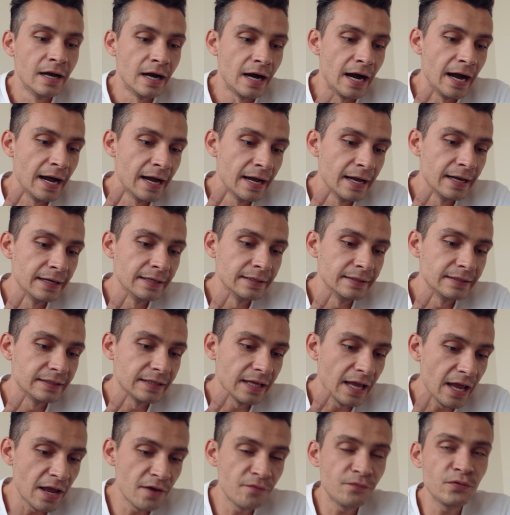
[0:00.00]
And
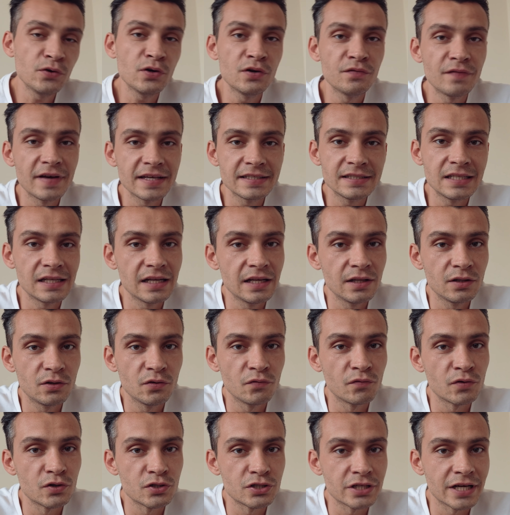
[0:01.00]
if you invested into
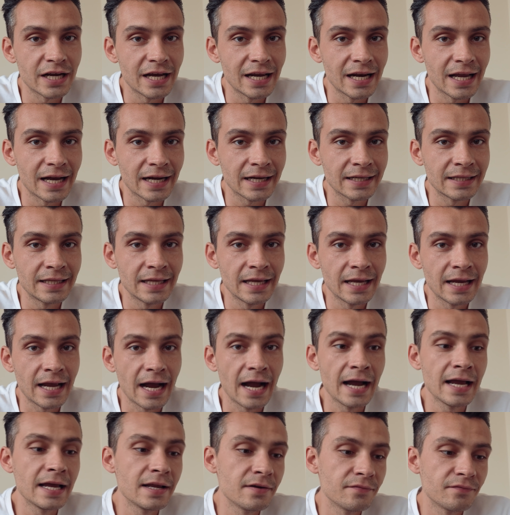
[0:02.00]
Virgin Galactic,
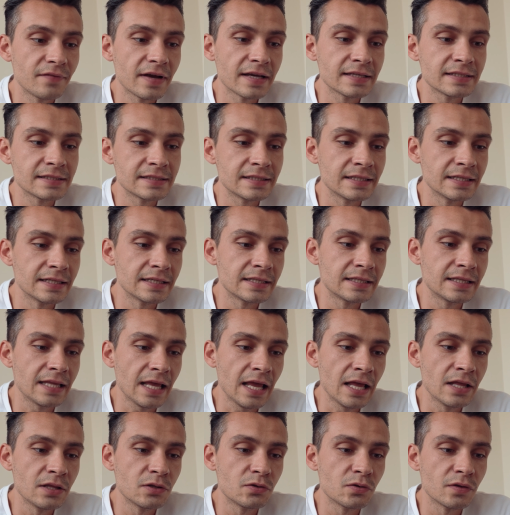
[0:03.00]
I invested
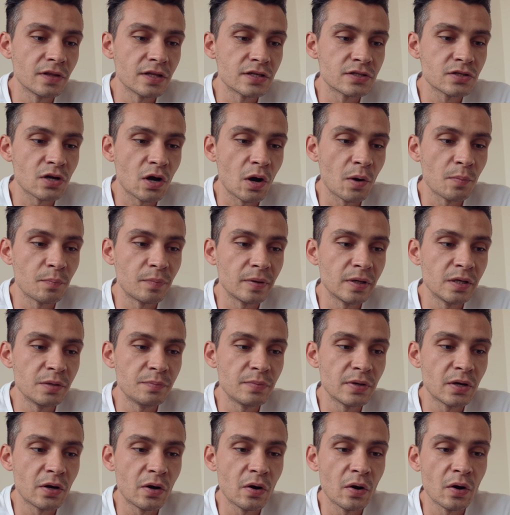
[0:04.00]
into this company
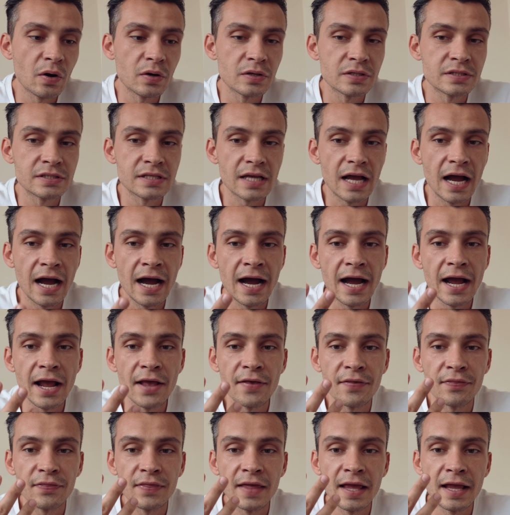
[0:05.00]
because I
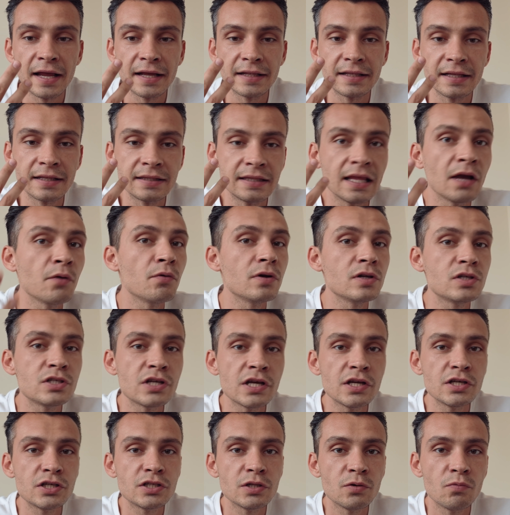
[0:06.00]
think that they will
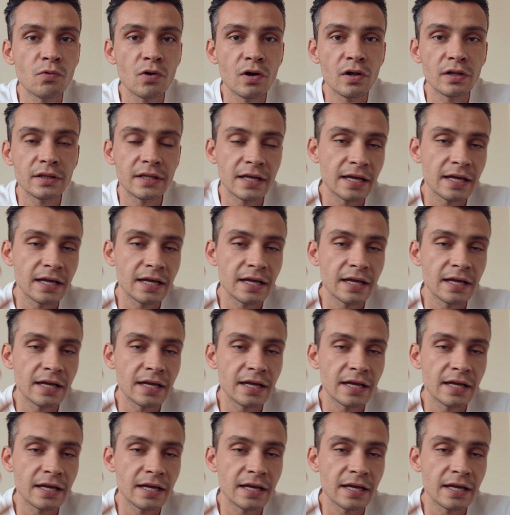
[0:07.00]
change the world.